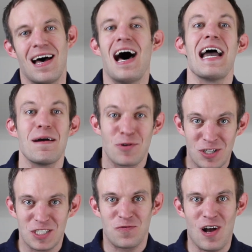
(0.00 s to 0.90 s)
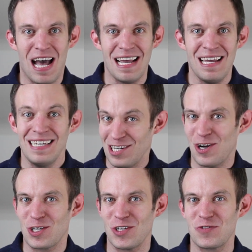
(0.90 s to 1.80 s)
Hi, I'm Chris Fry. Here
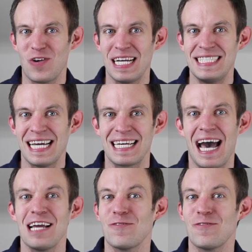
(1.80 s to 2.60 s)
on Chris Fry Tech Guy,